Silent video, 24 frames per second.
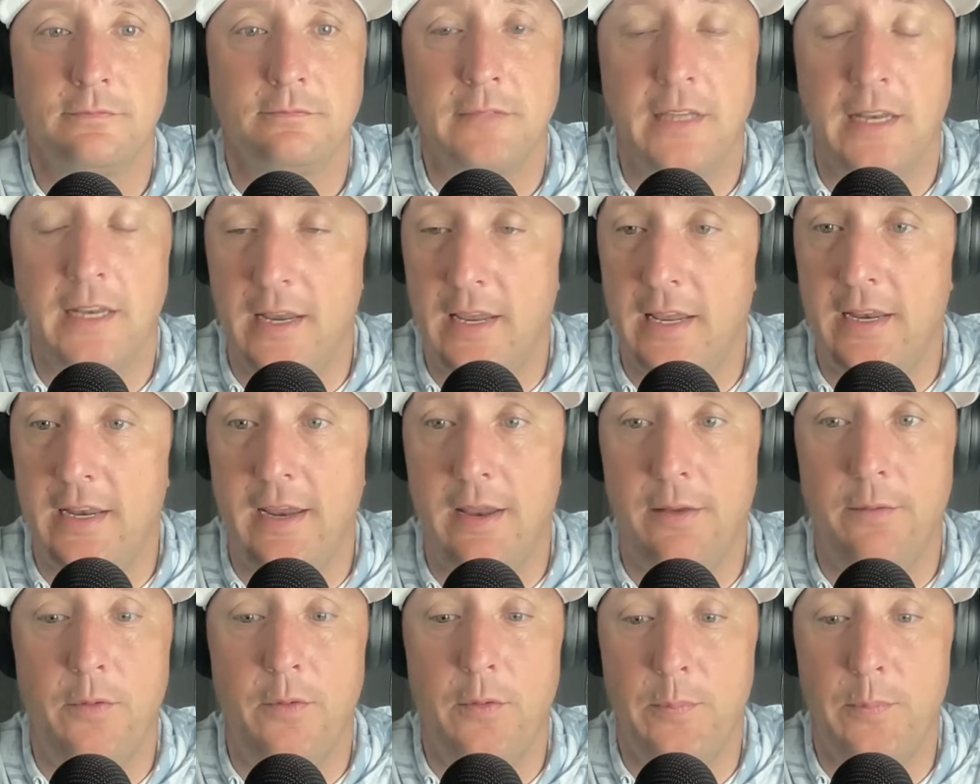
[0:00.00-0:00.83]

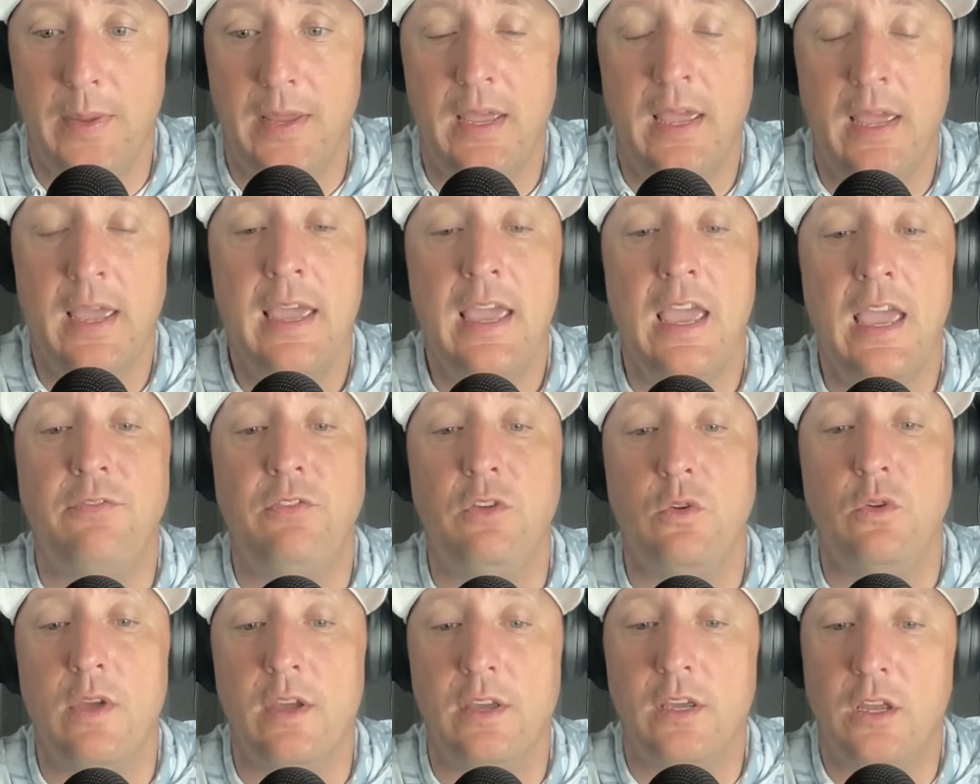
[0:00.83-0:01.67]
It would be if
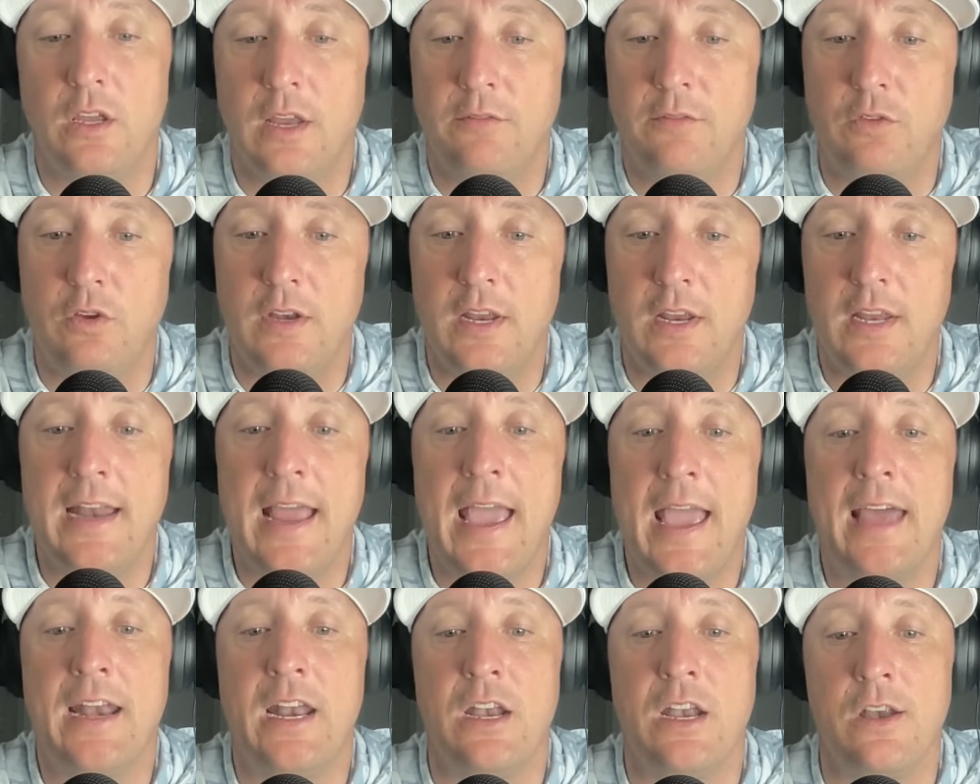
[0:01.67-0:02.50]
you didn't
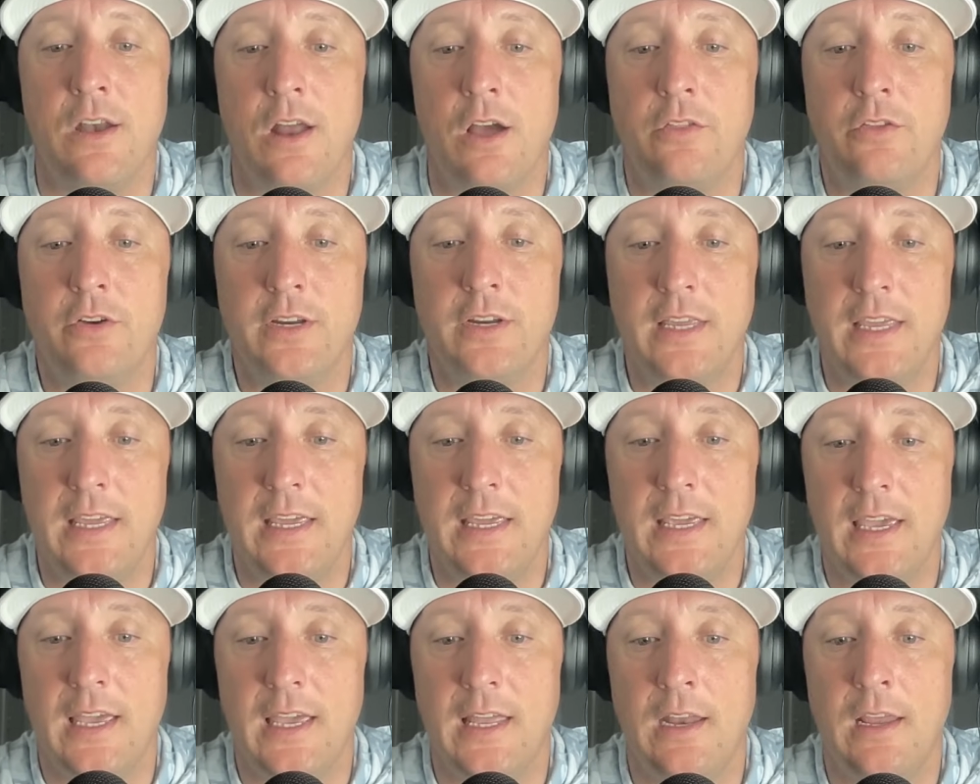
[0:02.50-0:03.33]
add another
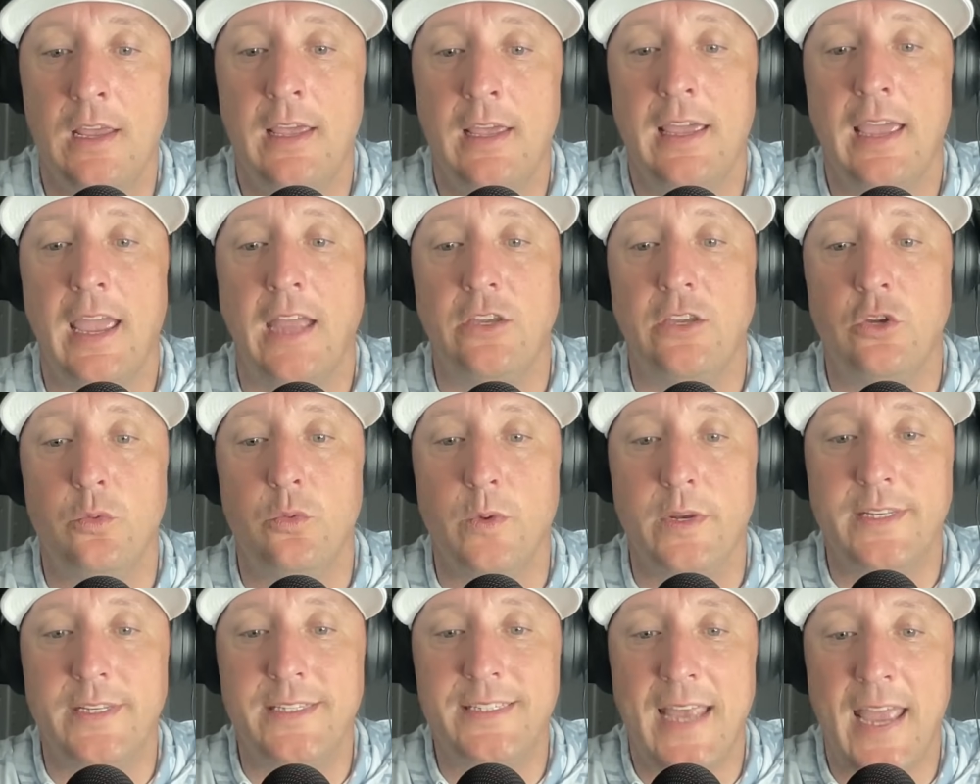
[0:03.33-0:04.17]
kid and you
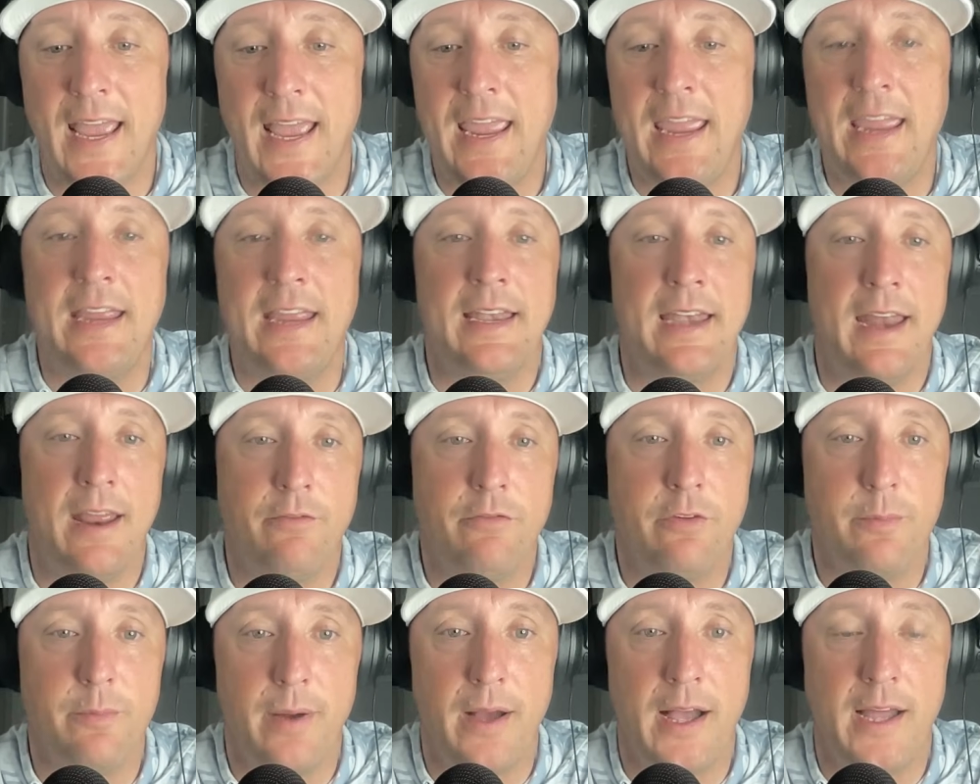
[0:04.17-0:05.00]
retained
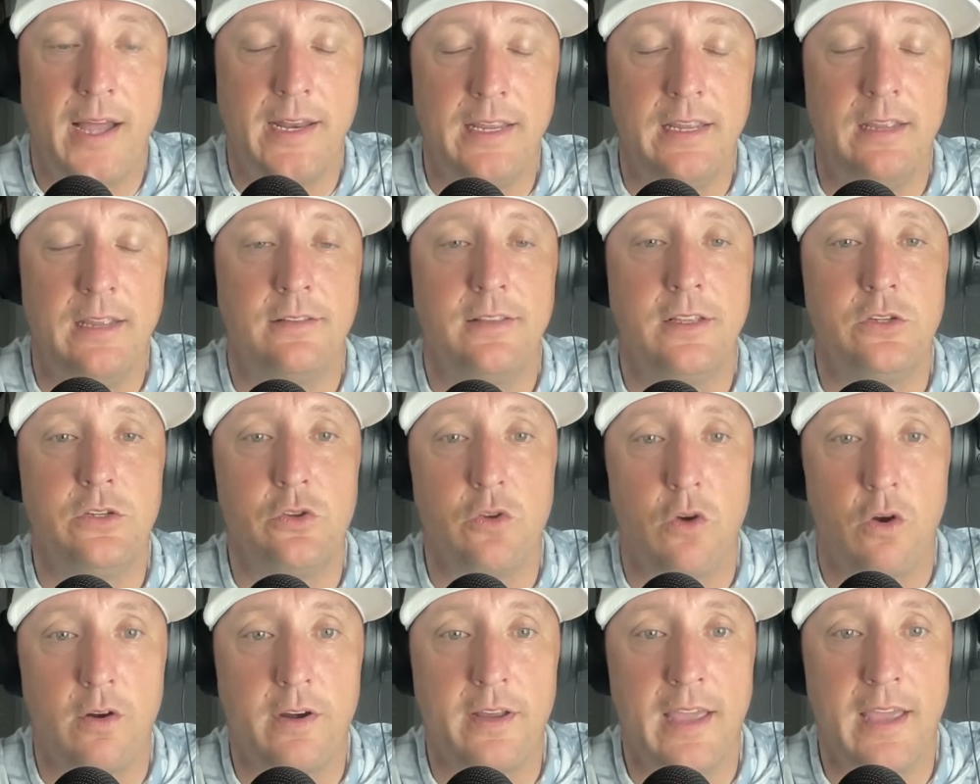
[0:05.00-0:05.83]
everybody that
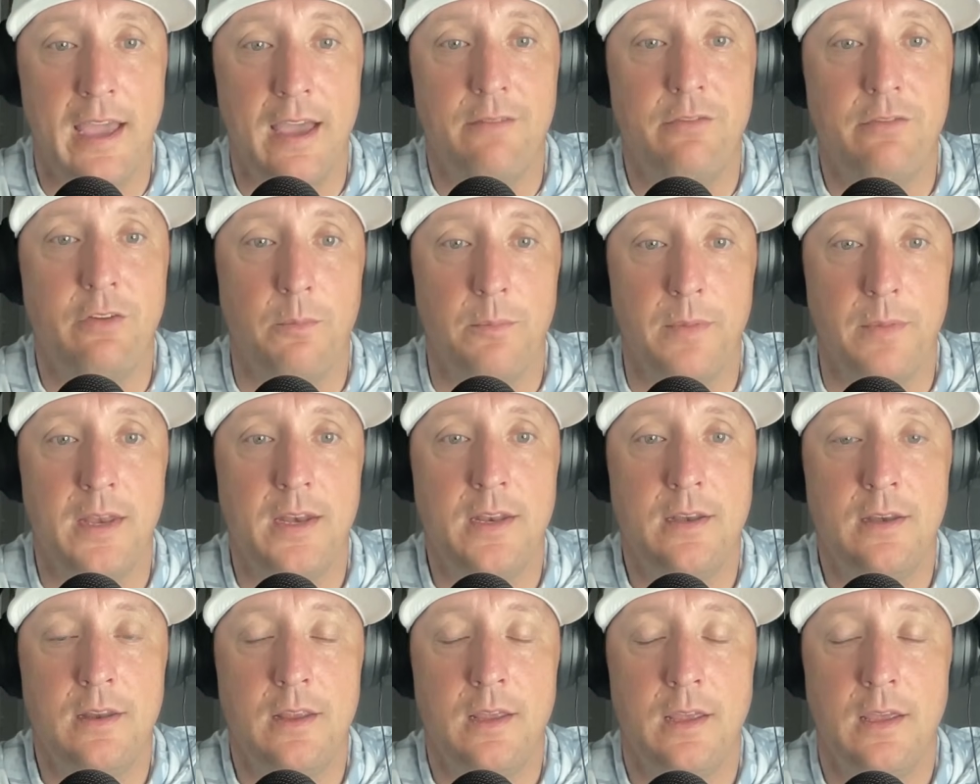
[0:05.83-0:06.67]
you already have
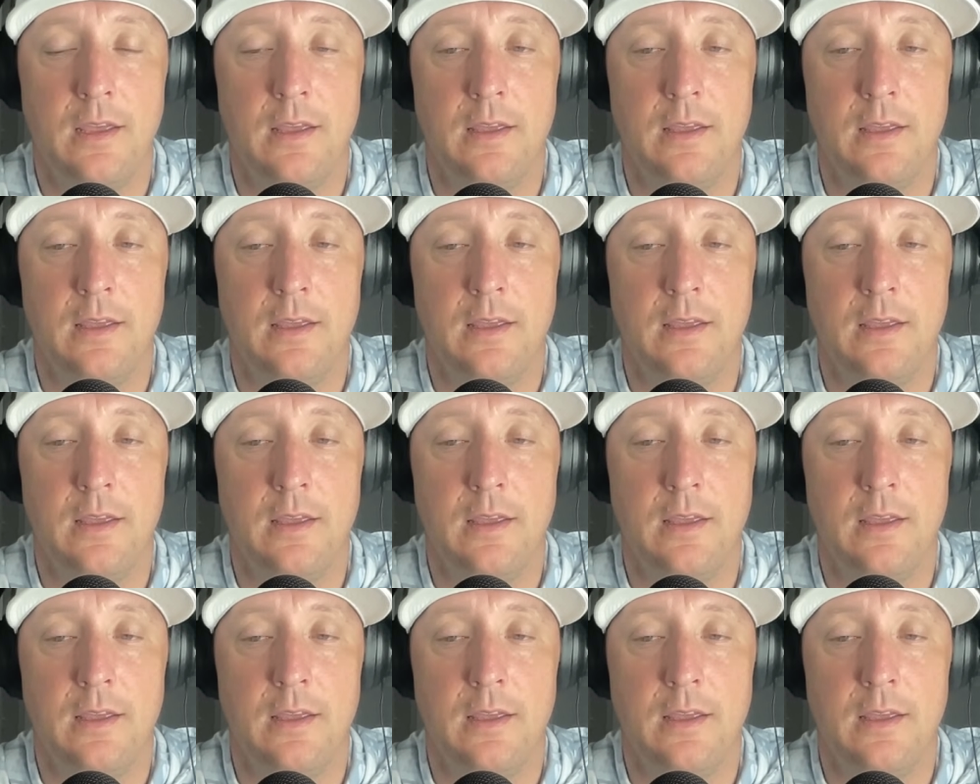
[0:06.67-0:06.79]
committed,